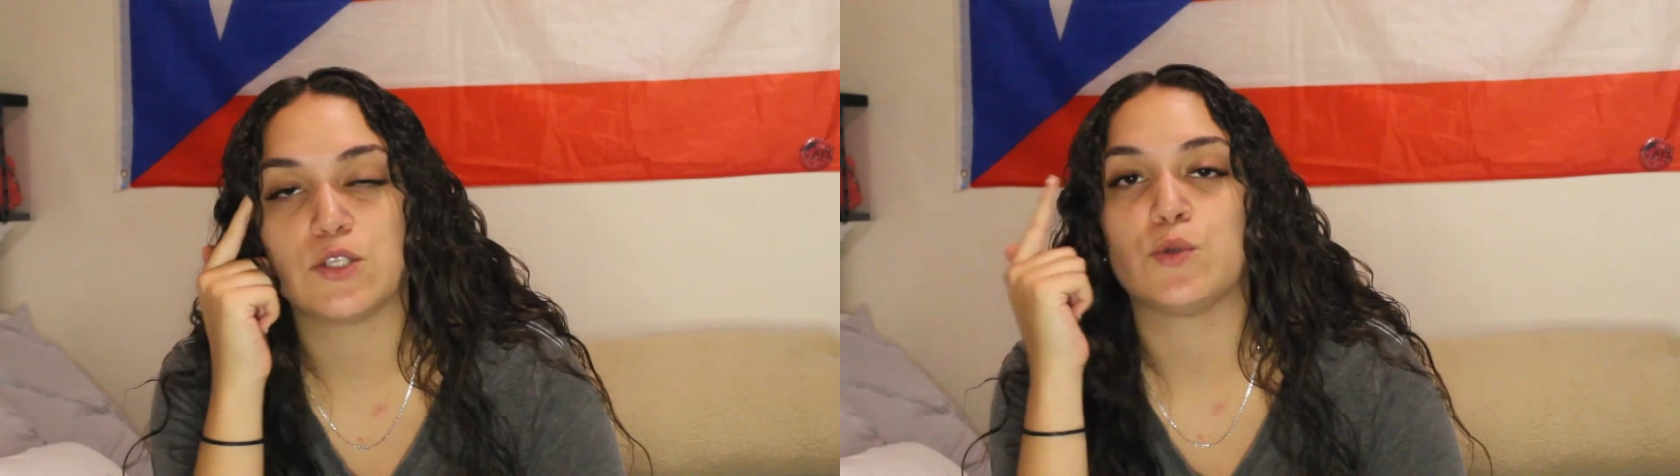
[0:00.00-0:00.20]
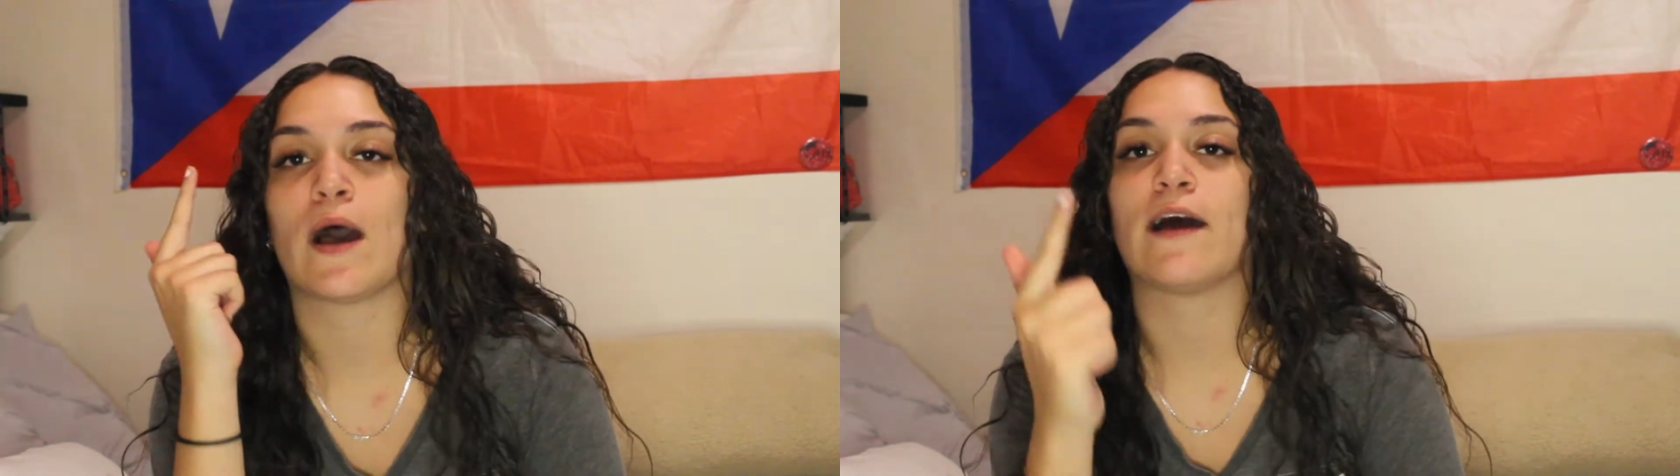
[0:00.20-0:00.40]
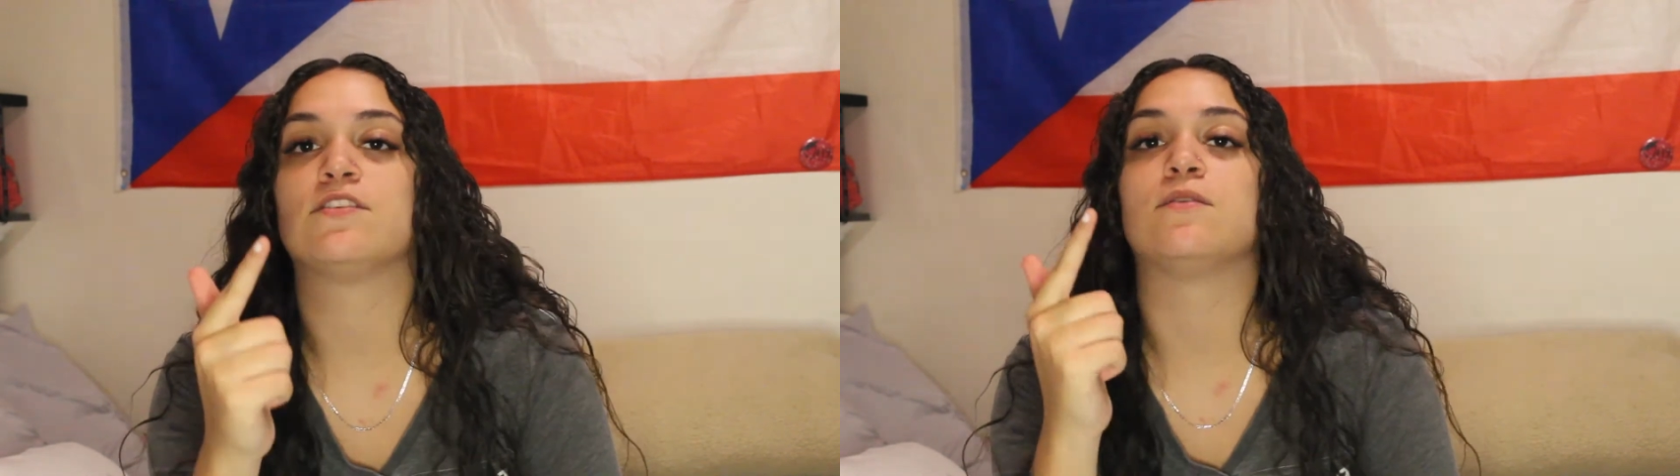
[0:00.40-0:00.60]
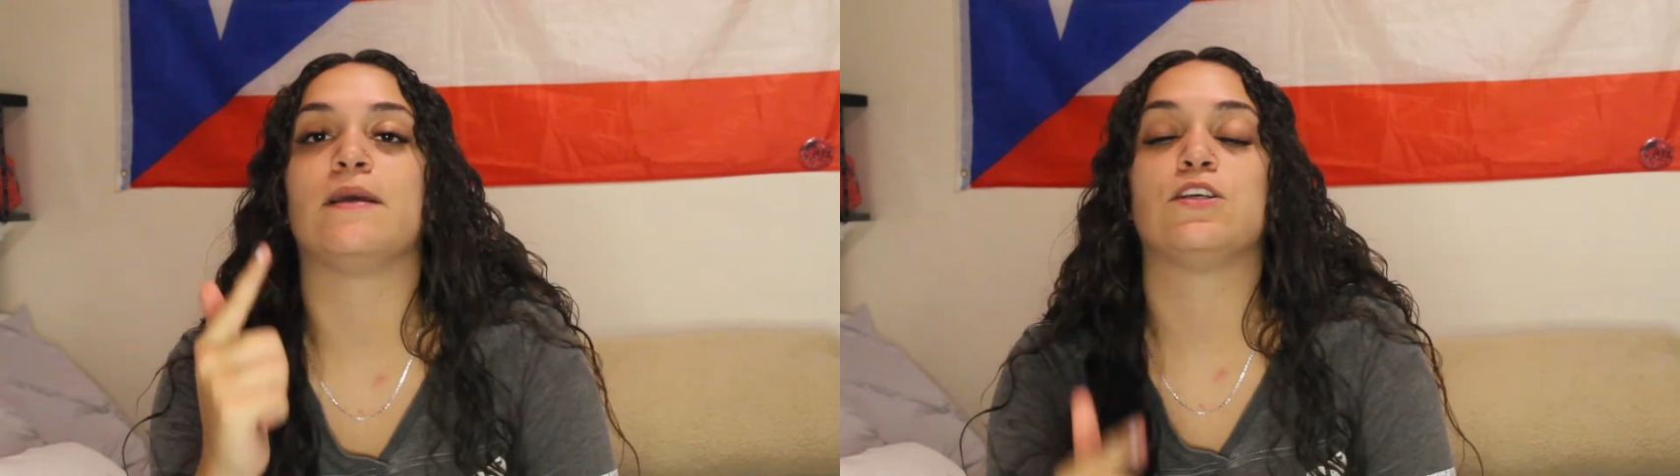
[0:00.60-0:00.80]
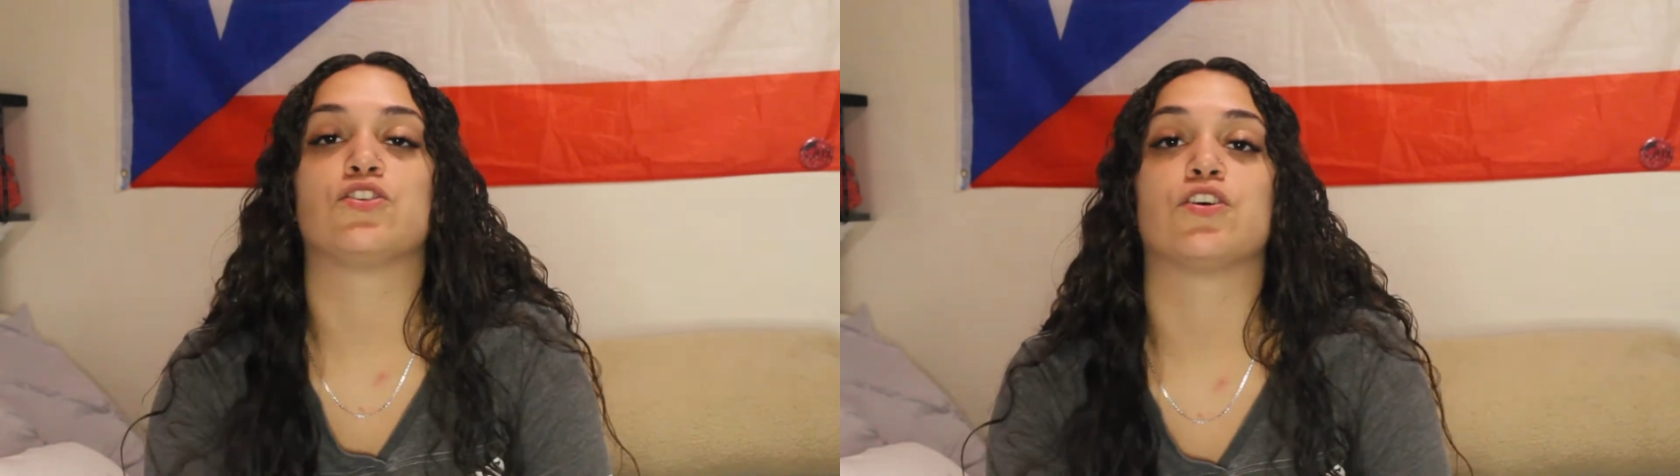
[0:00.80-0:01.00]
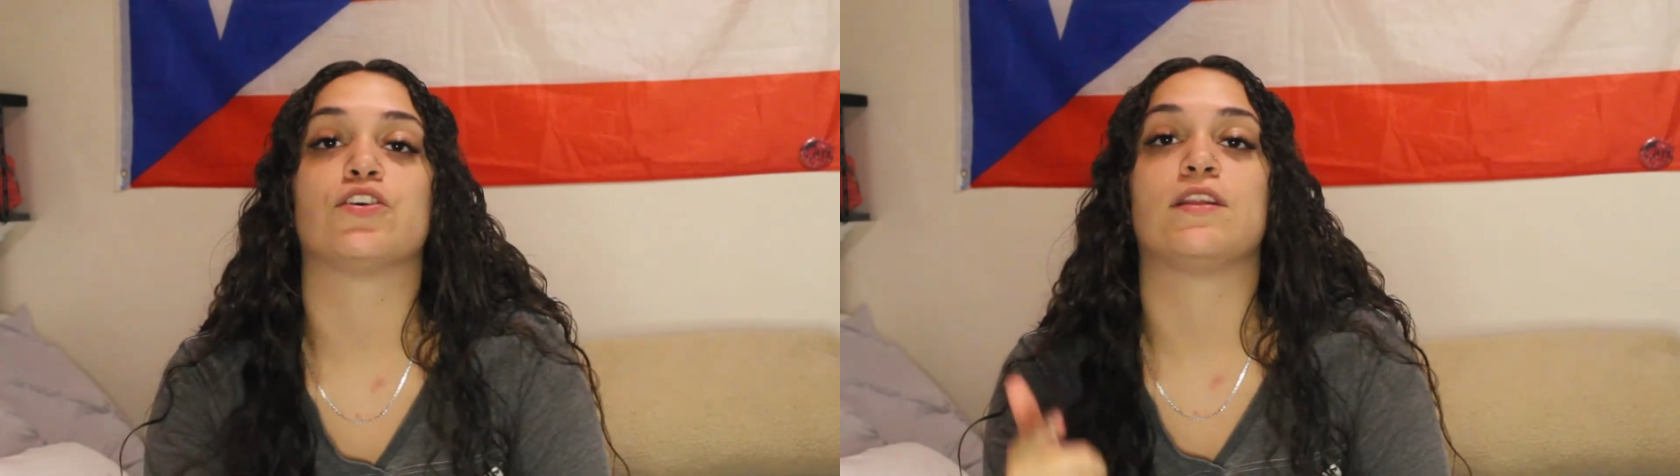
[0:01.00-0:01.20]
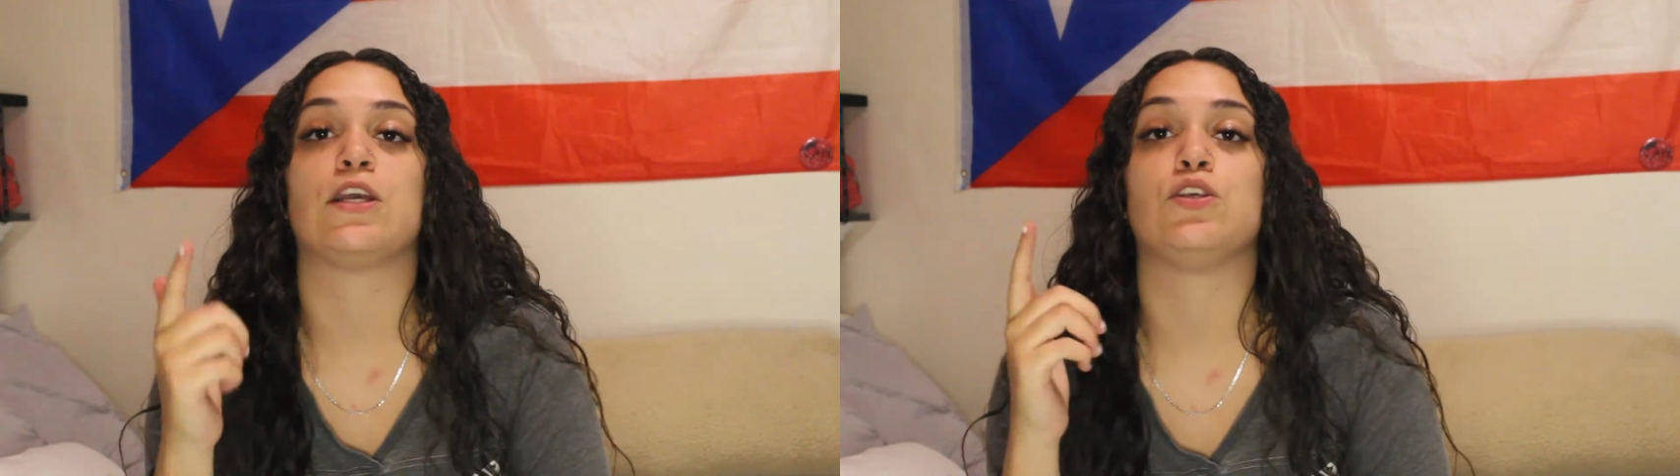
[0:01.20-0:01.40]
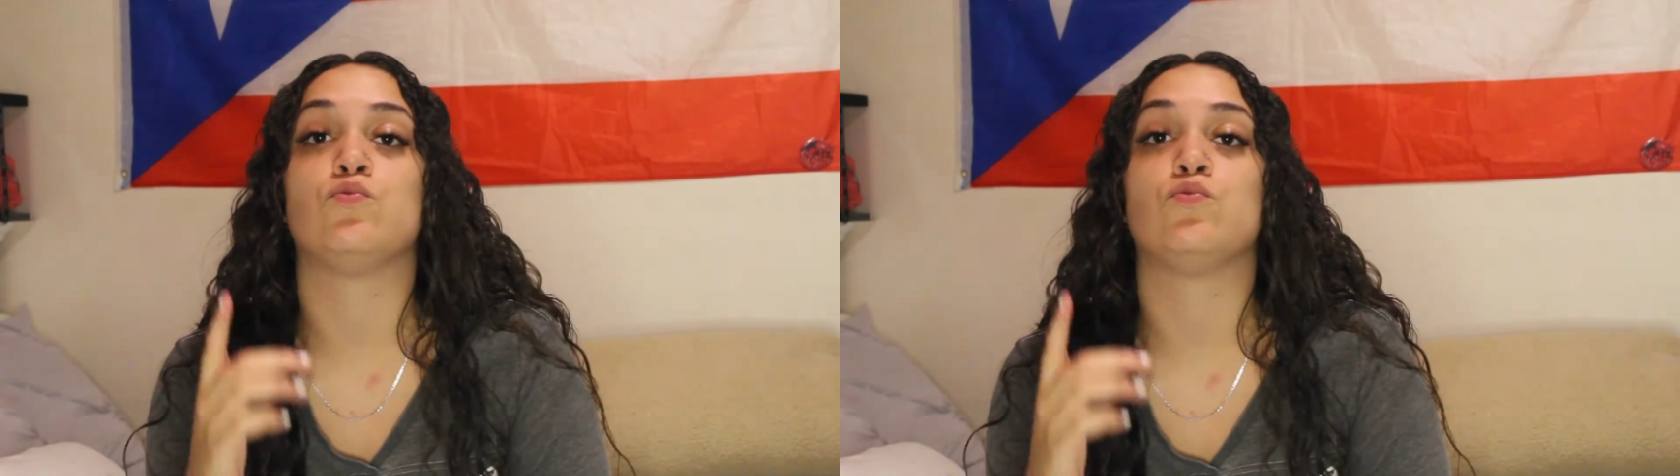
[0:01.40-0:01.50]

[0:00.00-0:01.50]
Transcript: you have to make sure that you